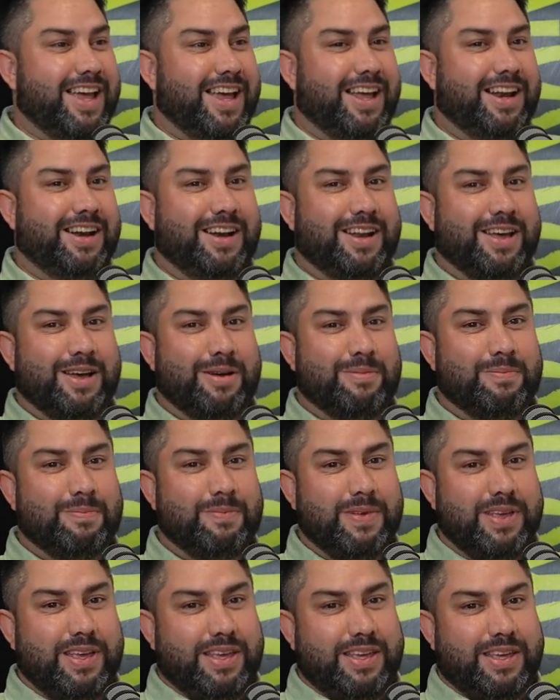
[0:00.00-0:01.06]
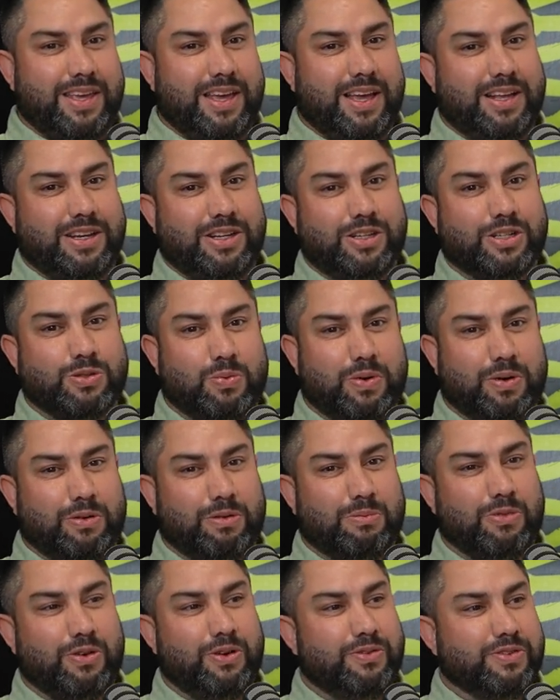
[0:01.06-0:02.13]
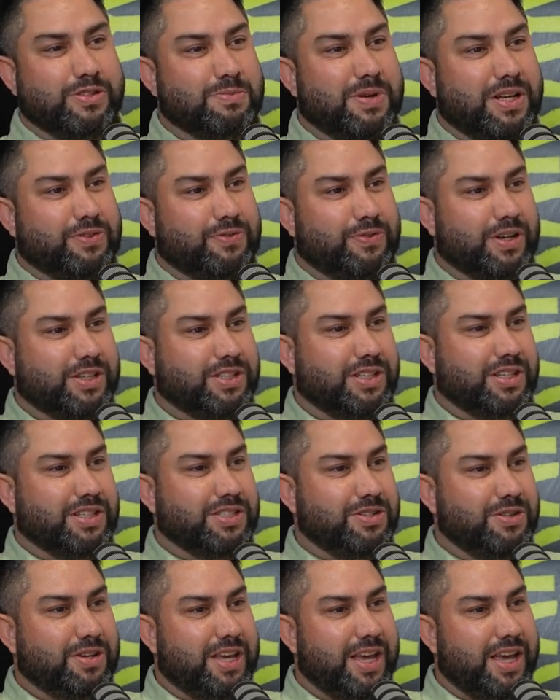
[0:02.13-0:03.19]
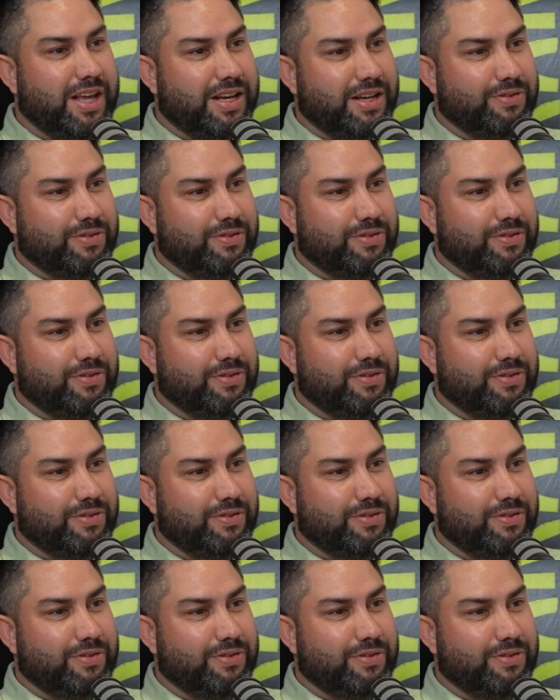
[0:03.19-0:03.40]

And and you just want to remove as much friction as you can.